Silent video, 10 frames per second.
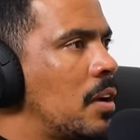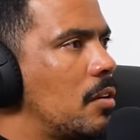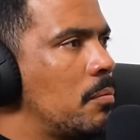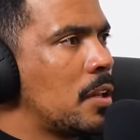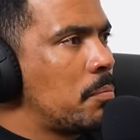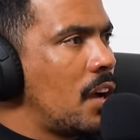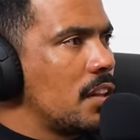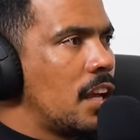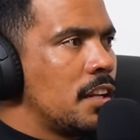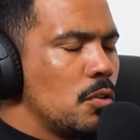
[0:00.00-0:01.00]
But, but
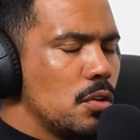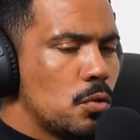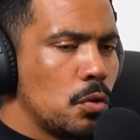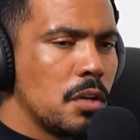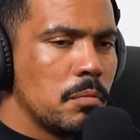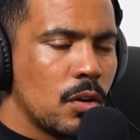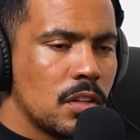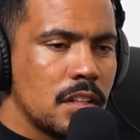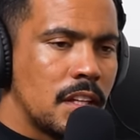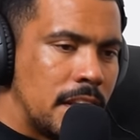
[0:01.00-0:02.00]
partner, I know you're talking about
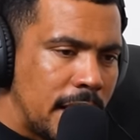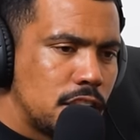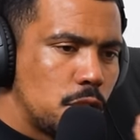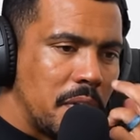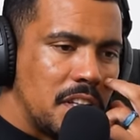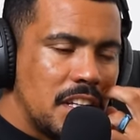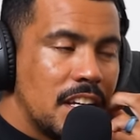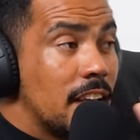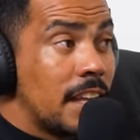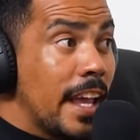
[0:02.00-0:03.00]
the, the next twenty.
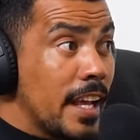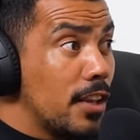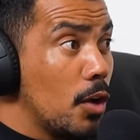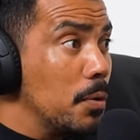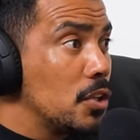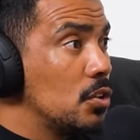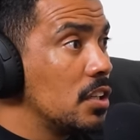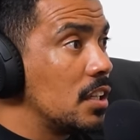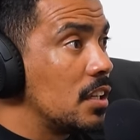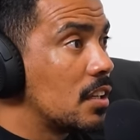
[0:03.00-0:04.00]
Mm. They had the
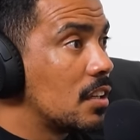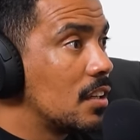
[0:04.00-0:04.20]
opportunity.